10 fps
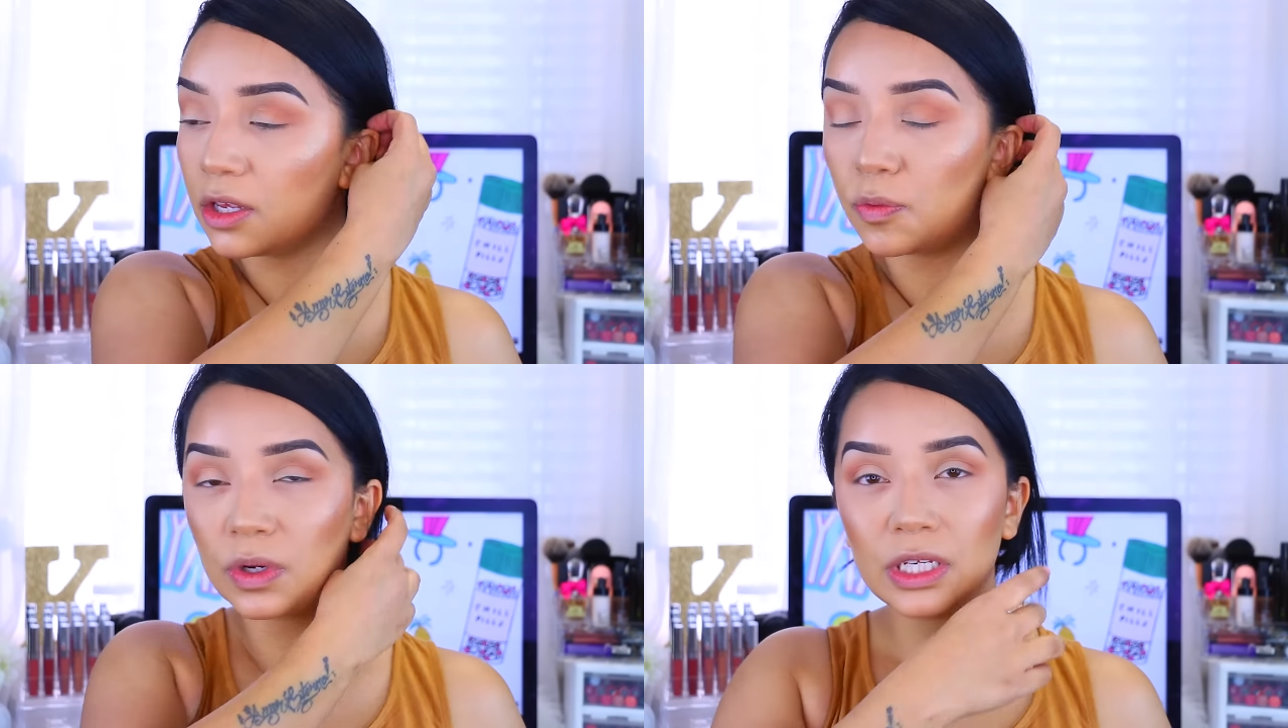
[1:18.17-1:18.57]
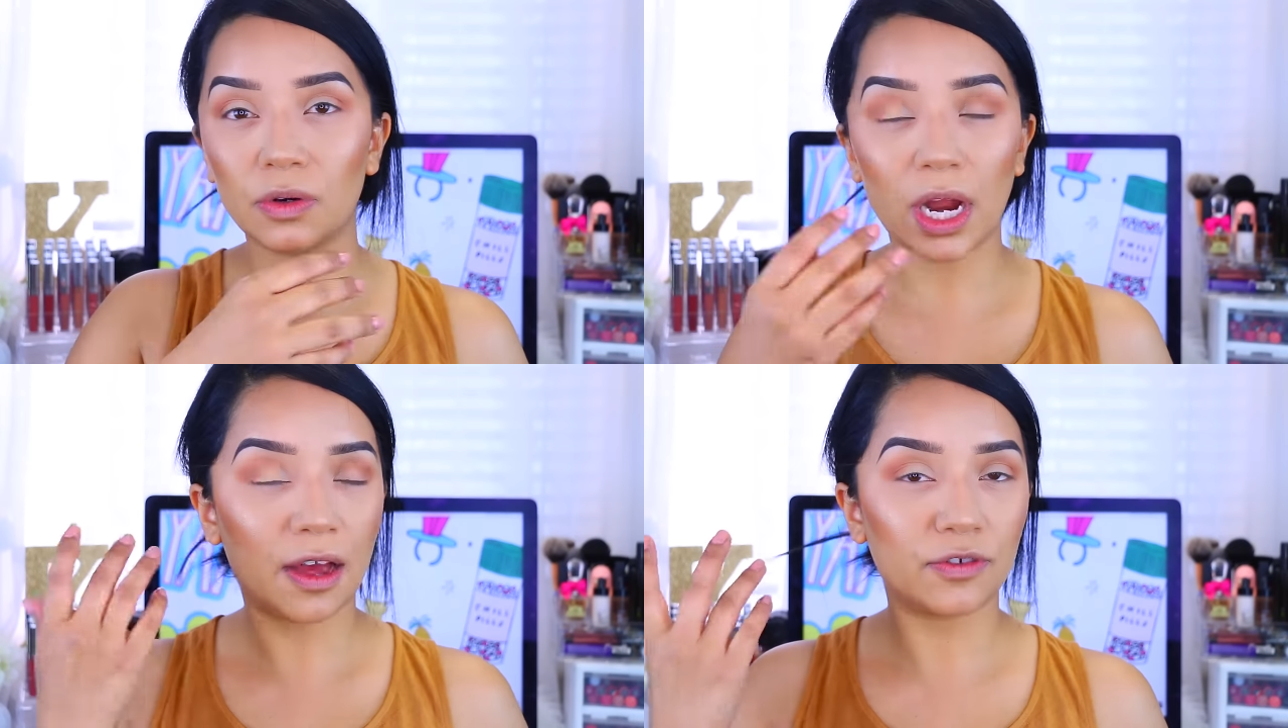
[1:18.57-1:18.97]
You really
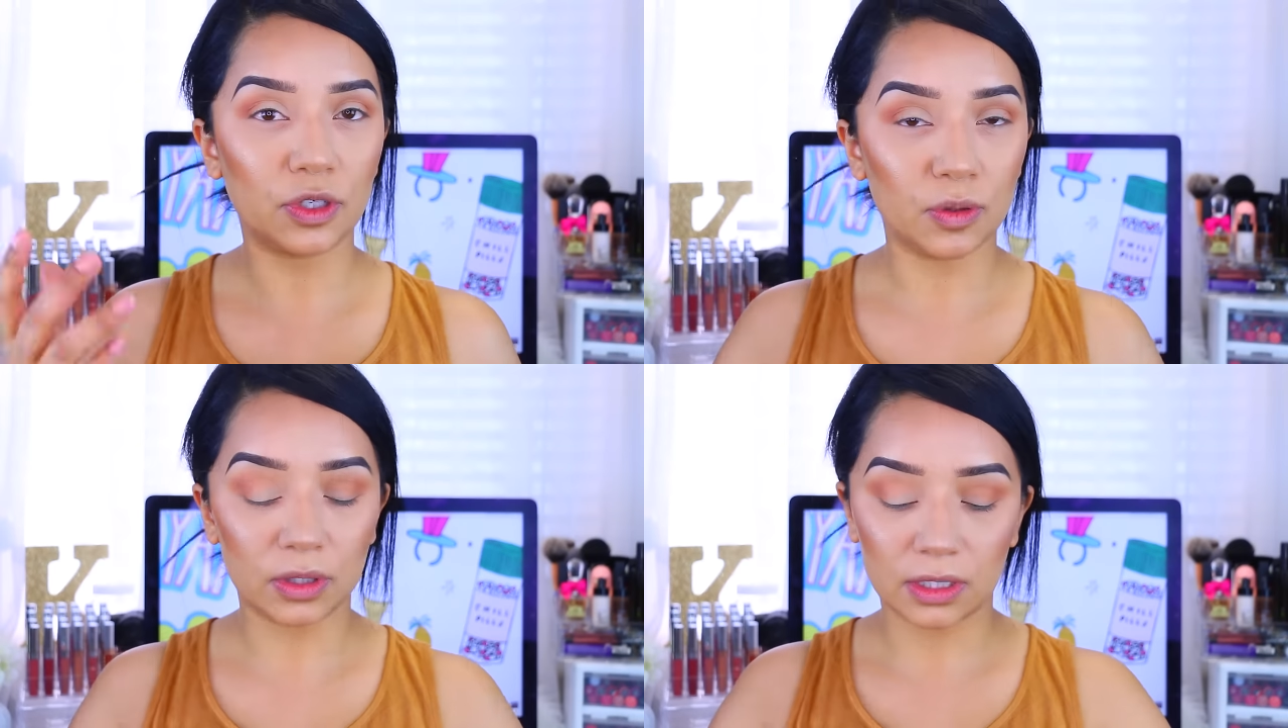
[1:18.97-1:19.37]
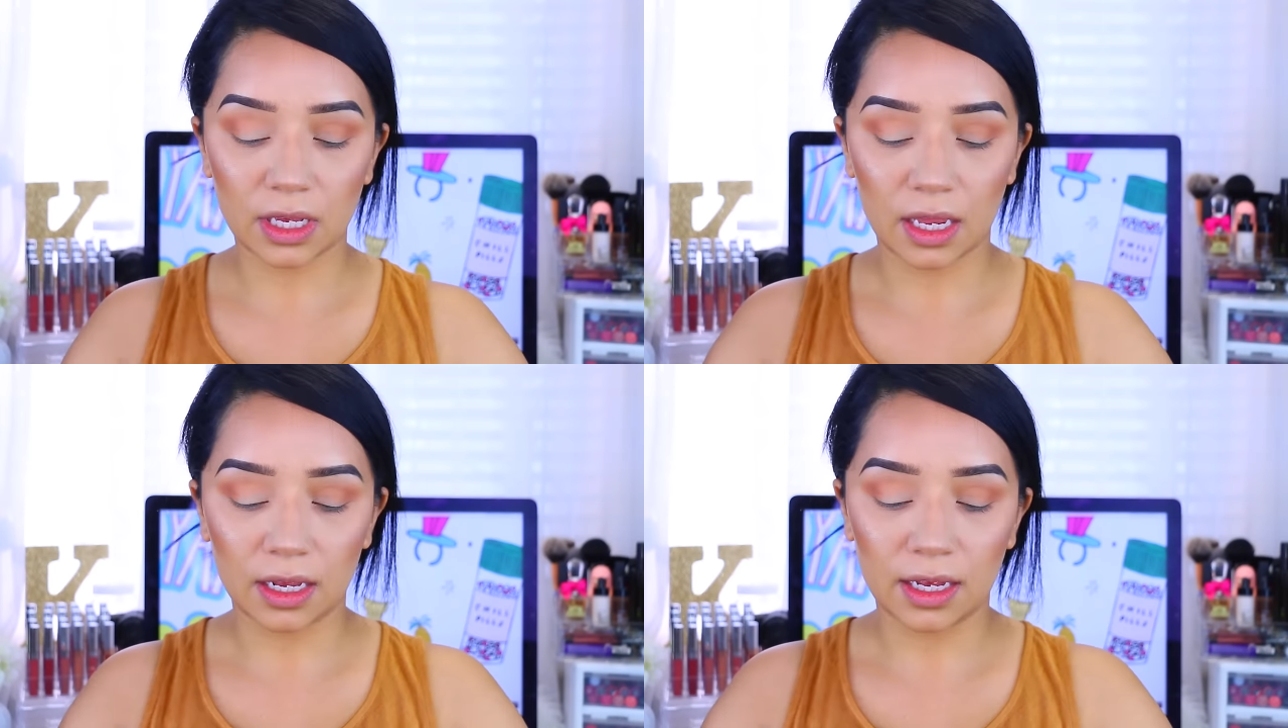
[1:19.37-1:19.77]
don't have to use
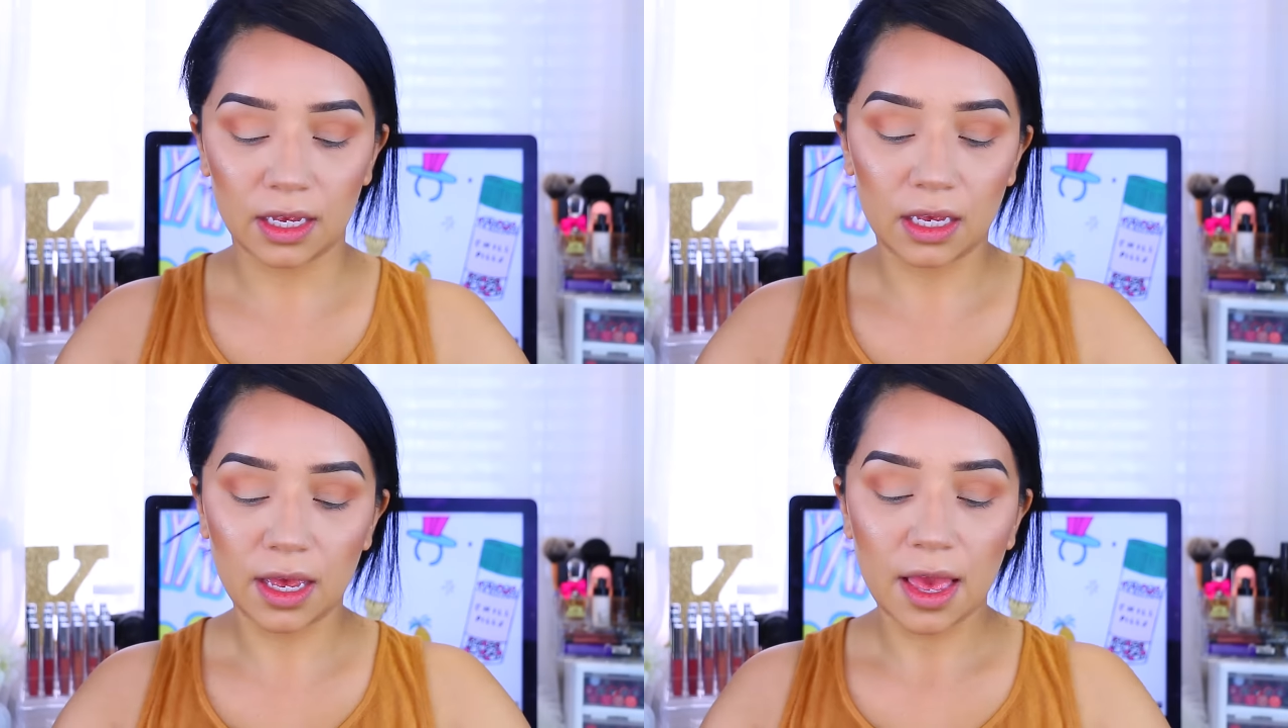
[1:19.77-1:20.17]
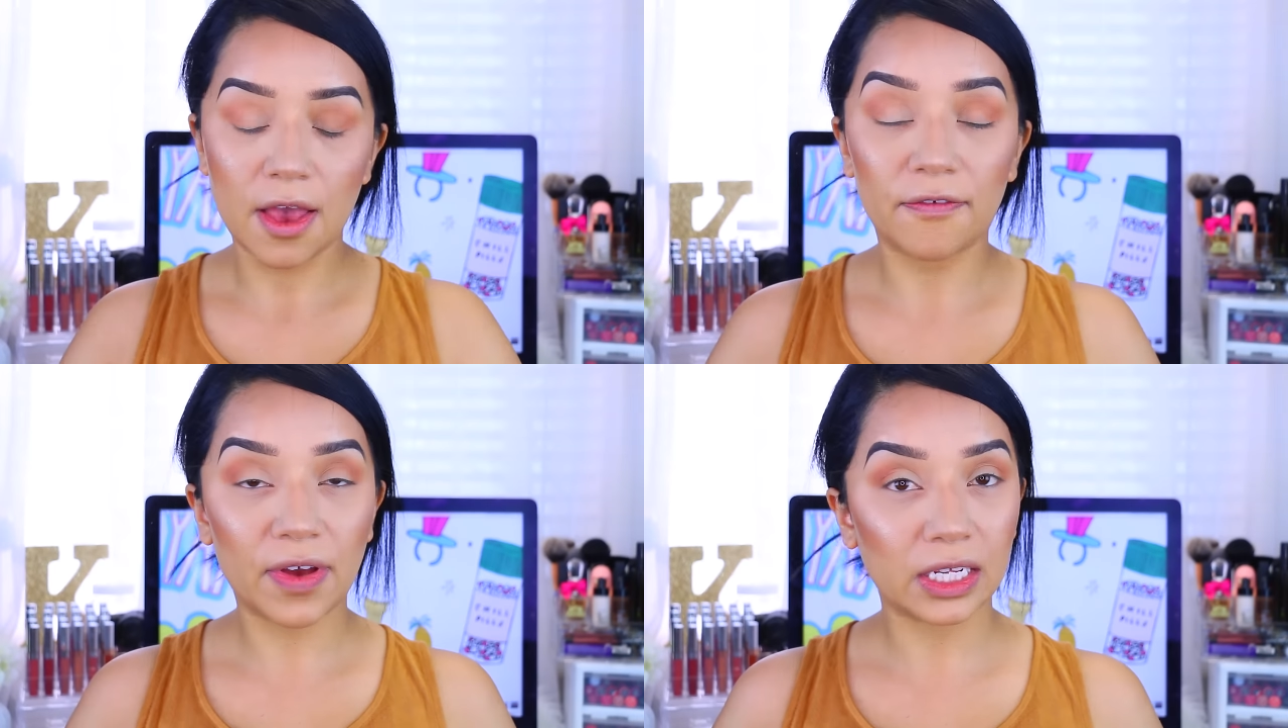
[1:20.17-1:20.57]
any
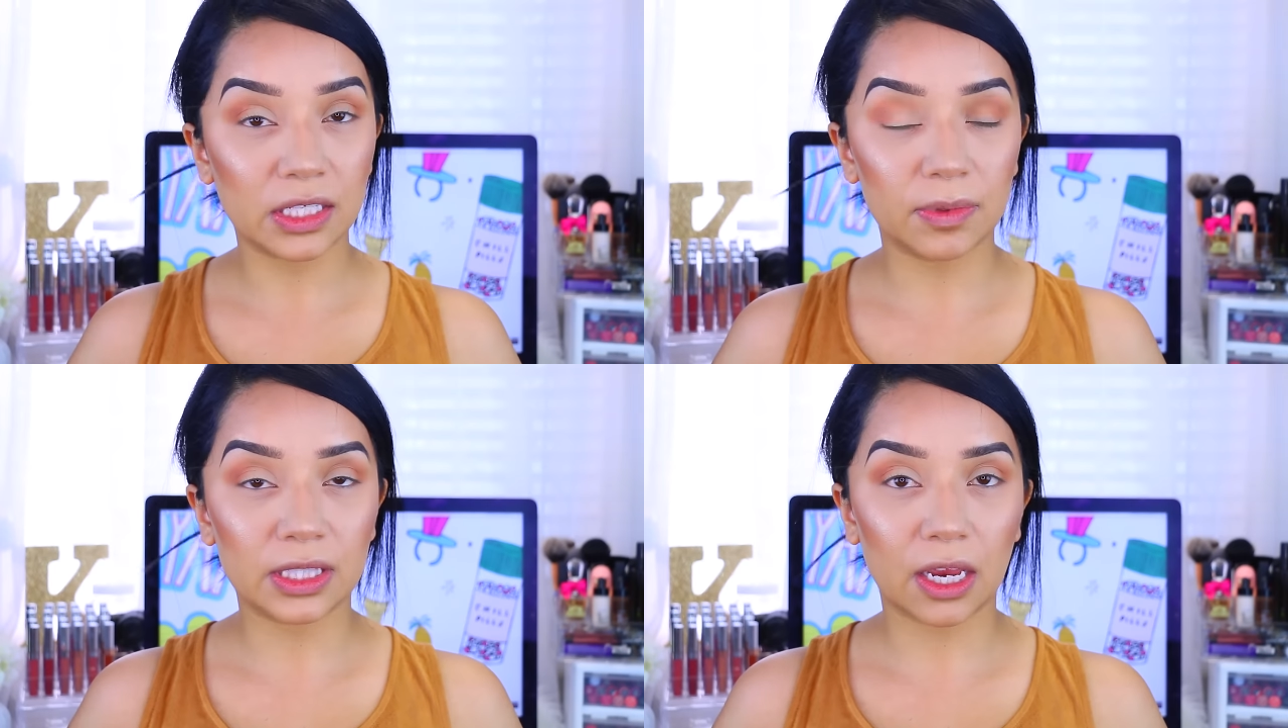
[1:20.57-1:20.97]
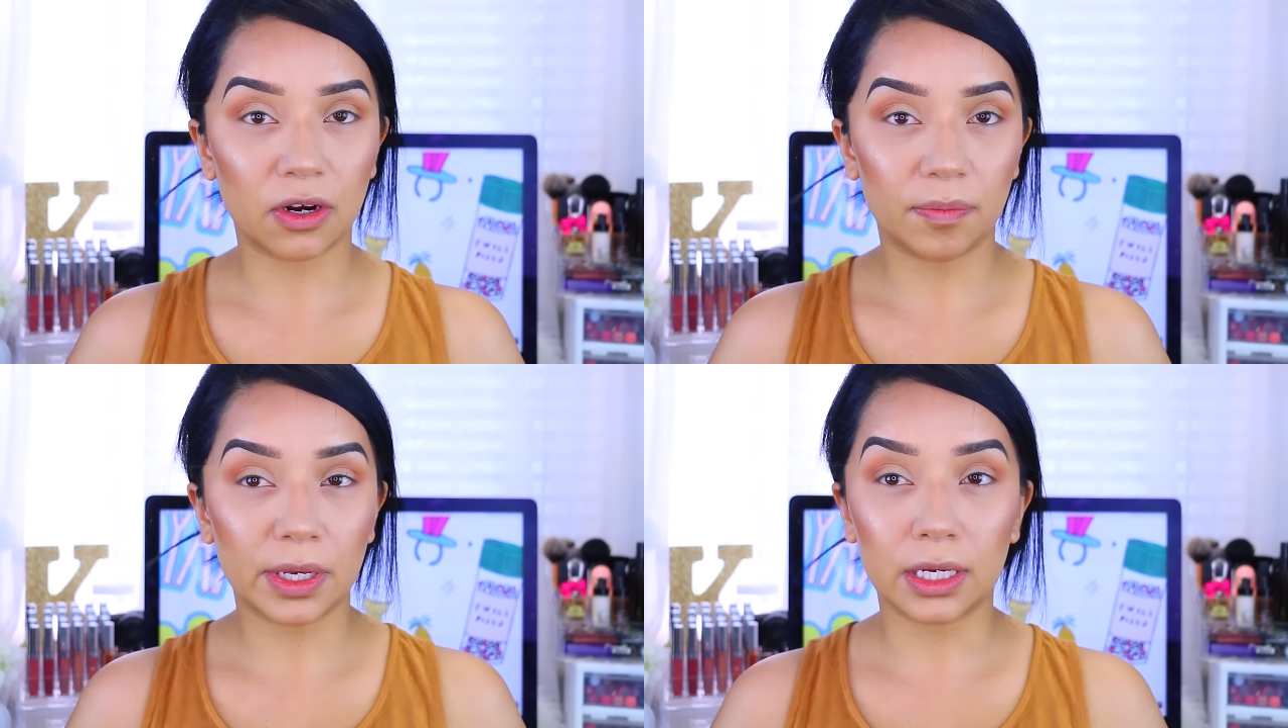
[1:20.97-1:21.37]
fancy
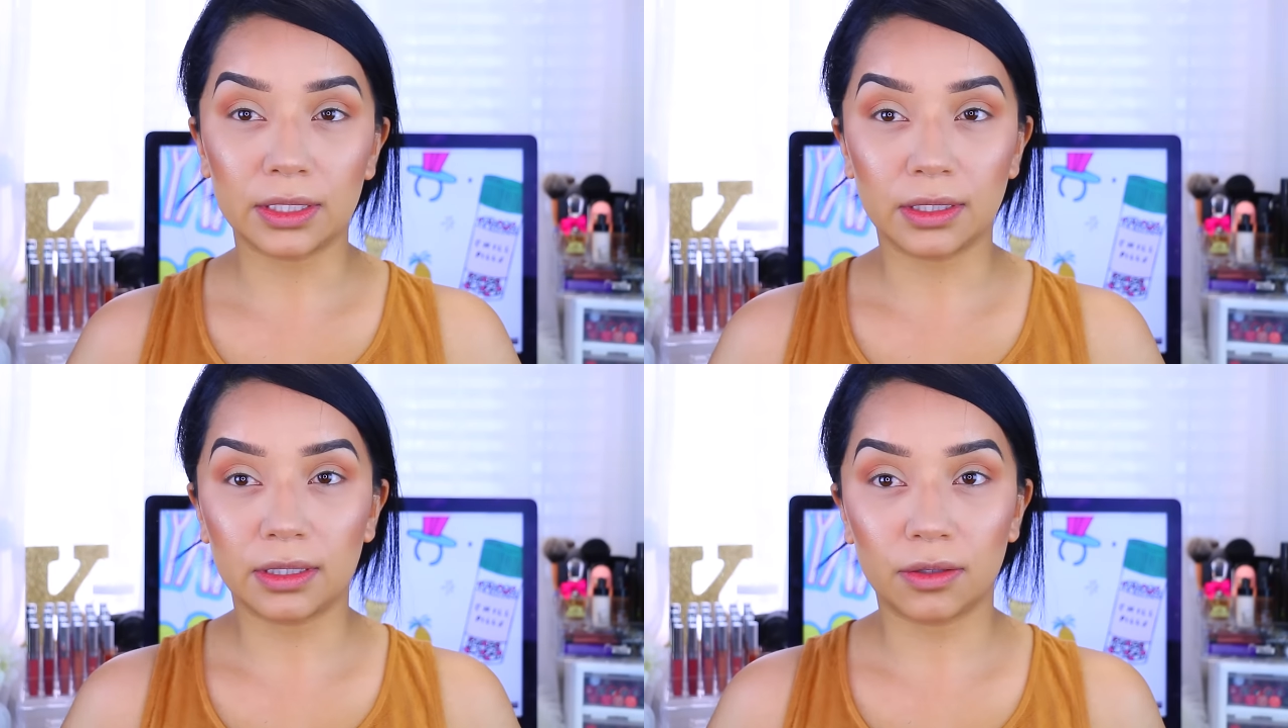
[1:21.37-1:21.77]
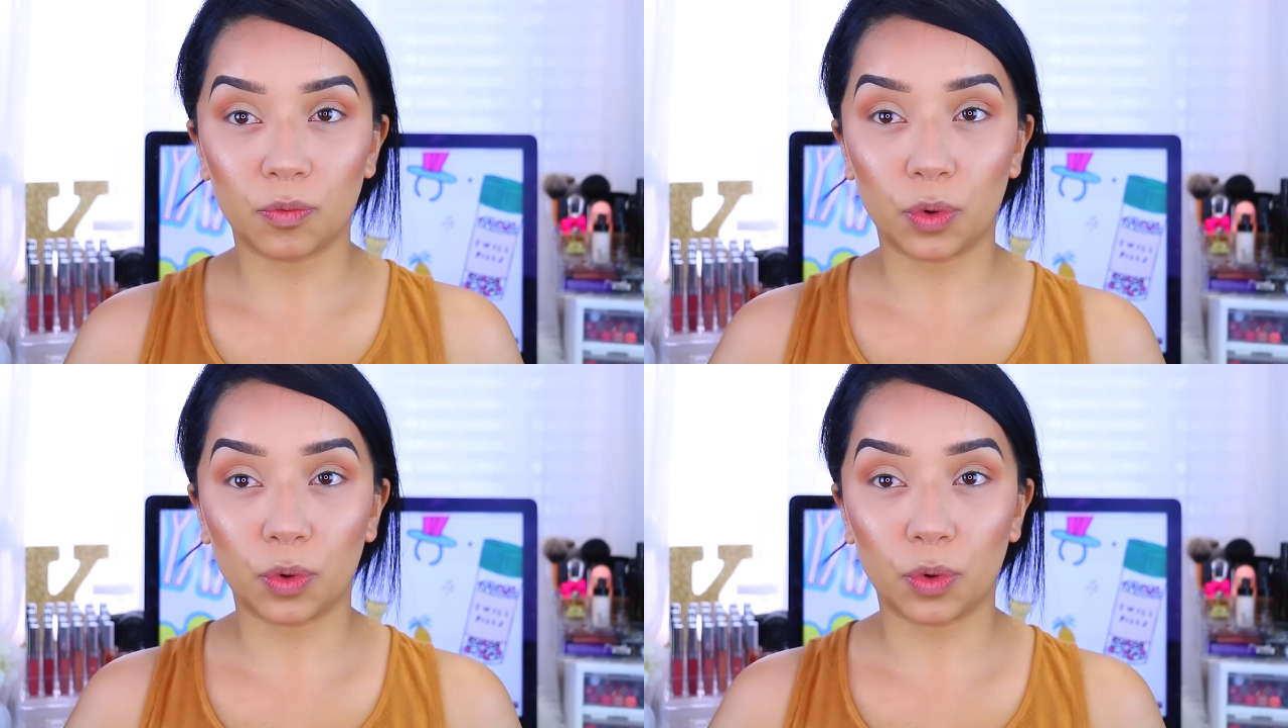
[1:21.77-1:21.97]
mascara because